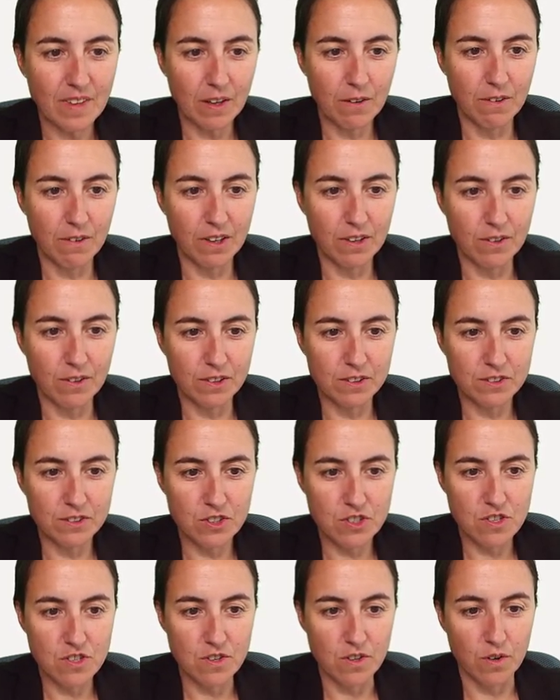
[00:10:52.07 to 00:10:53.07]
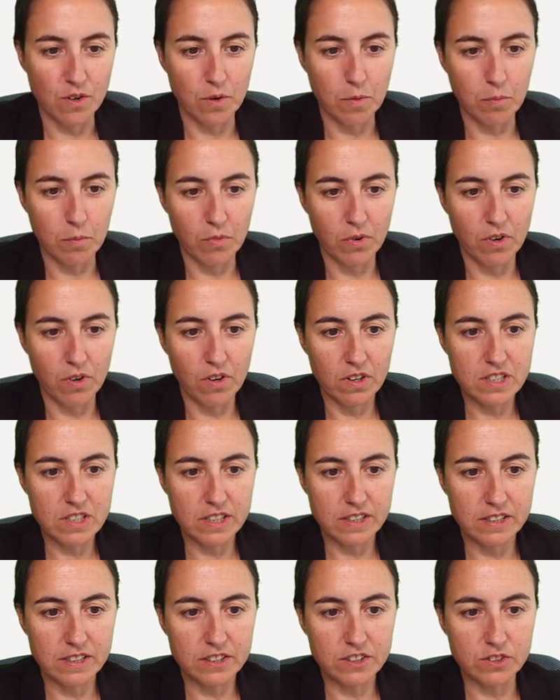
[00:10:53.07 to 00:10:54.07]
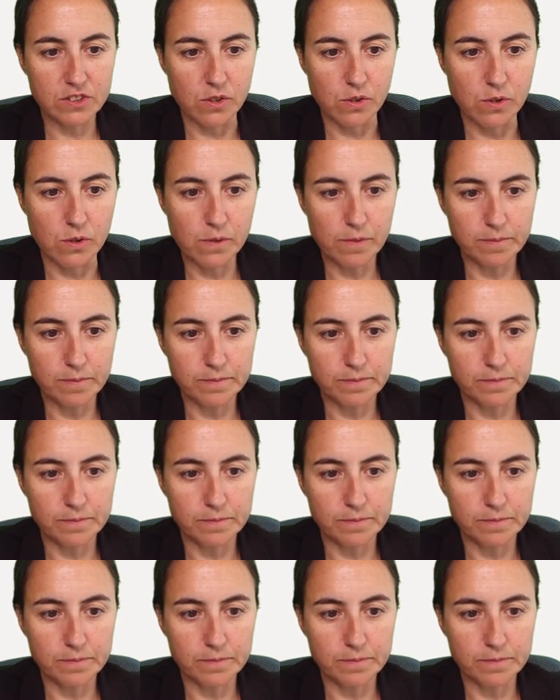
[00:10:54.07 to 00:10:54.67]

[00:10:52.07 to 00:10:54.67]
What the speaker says: We're going to merge these two.